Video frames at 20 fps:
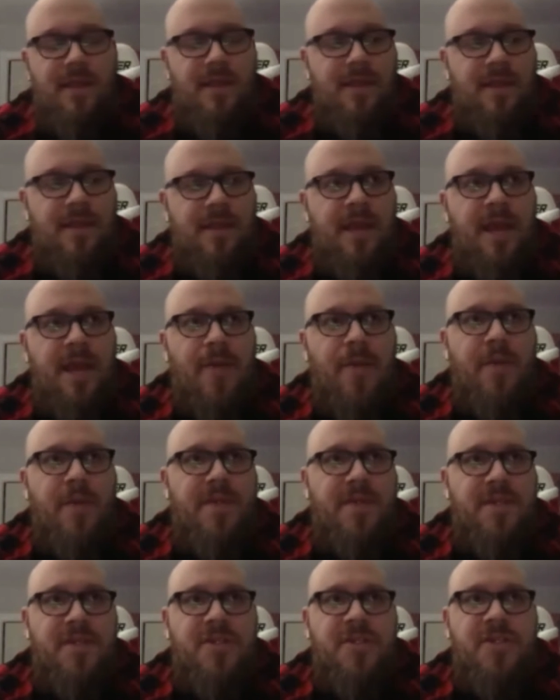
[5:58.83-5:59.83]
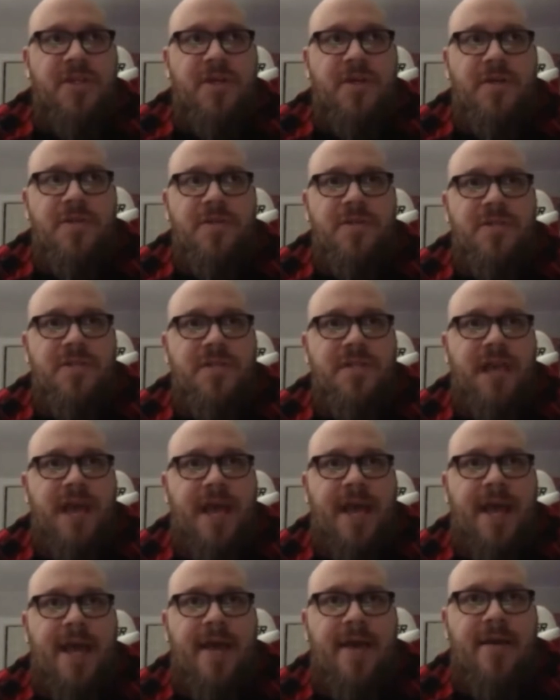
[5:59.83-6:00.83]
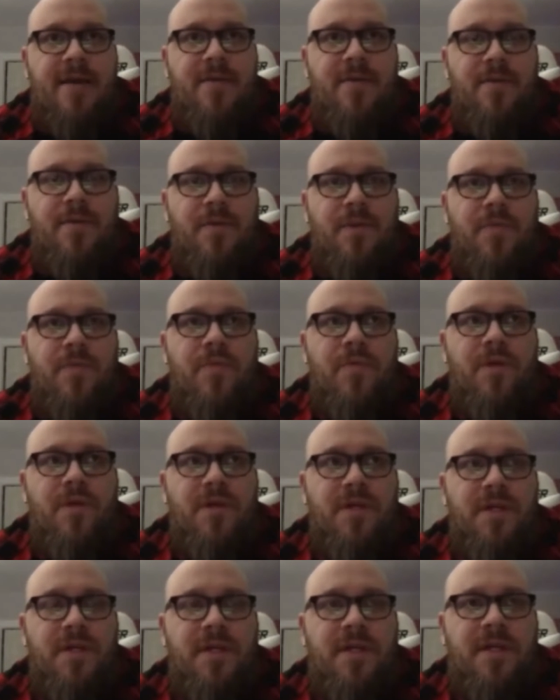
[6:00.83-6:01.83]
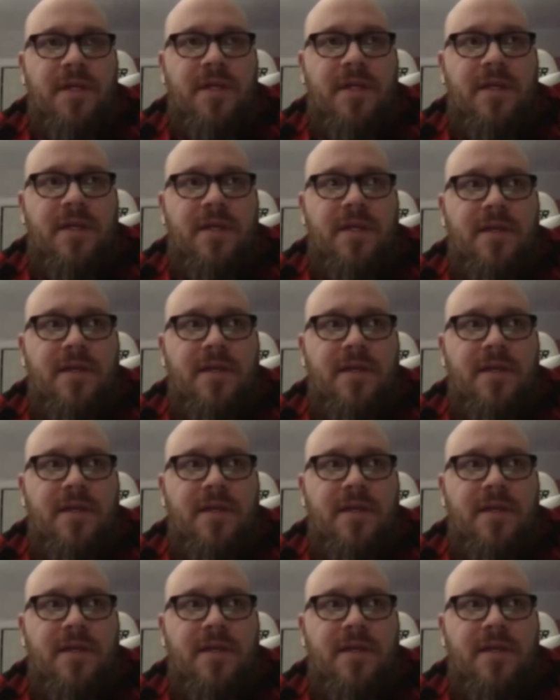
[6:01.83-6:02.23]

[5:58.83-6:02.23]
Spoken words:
yeah, we did shows and we really